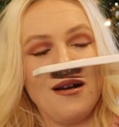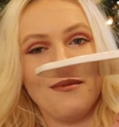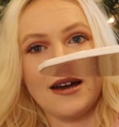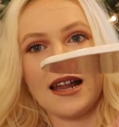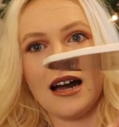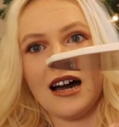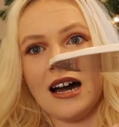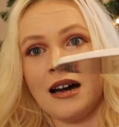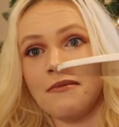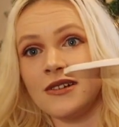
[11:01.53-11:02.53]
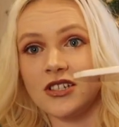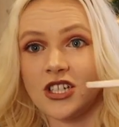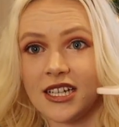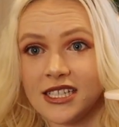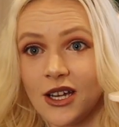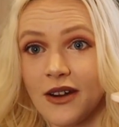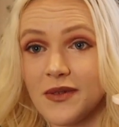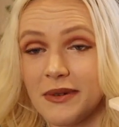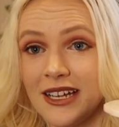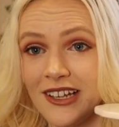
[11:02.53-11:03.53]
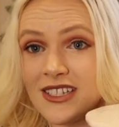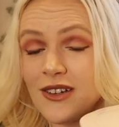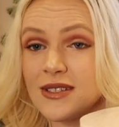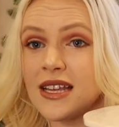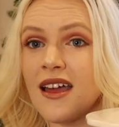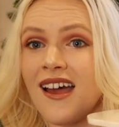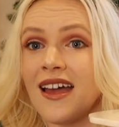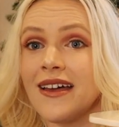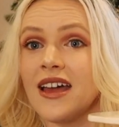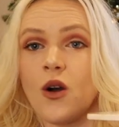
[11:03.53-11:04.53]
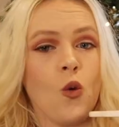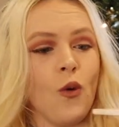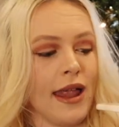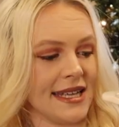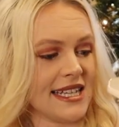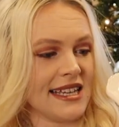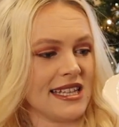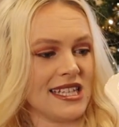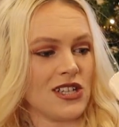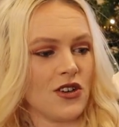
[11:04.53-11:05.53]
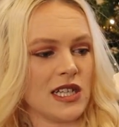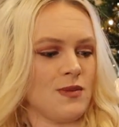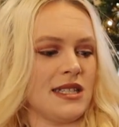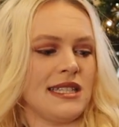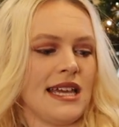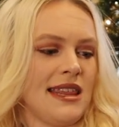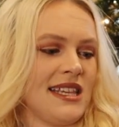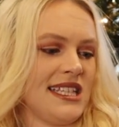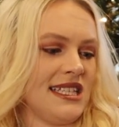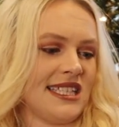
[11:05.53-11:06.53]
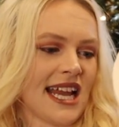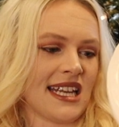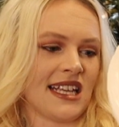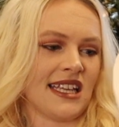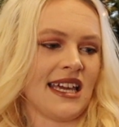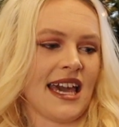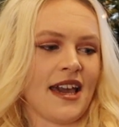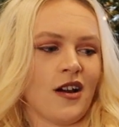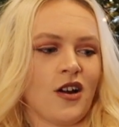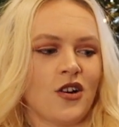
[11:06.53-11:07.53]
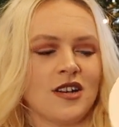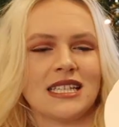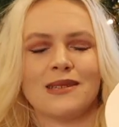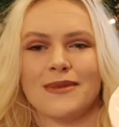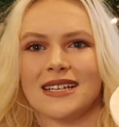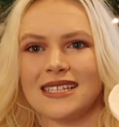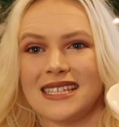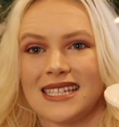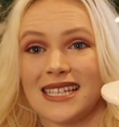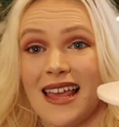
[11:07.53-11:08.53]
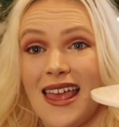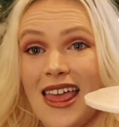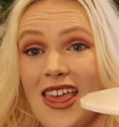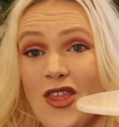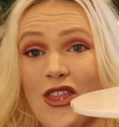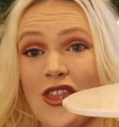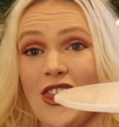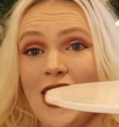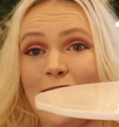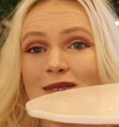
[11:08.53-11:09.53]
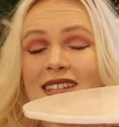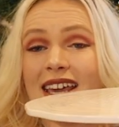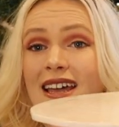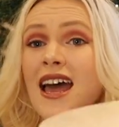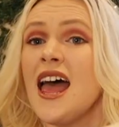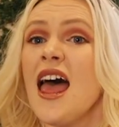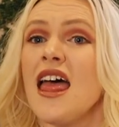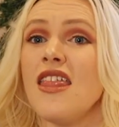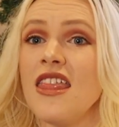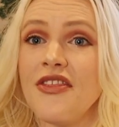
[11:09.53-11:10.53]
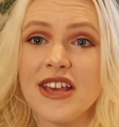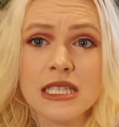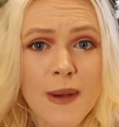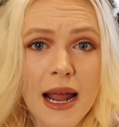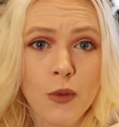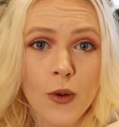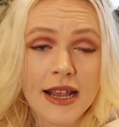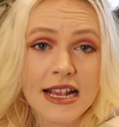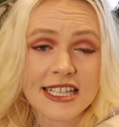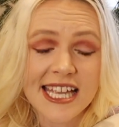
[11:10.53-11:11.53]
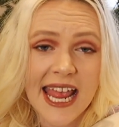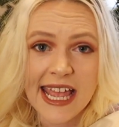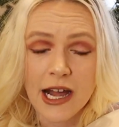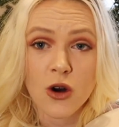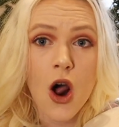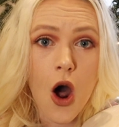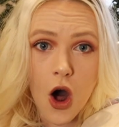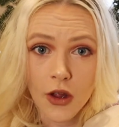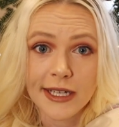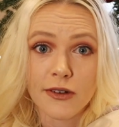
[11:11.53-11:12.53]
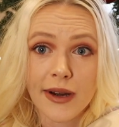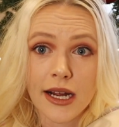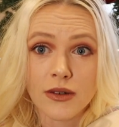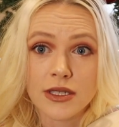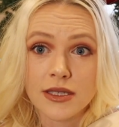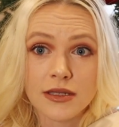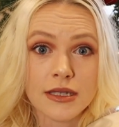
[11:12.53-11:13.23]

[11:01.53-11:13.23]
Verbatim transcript: But um, just so everybody else knows, well, I did get this for Christmas, and this is technically a Christmas themed thing. This bad boy is staying out all year round.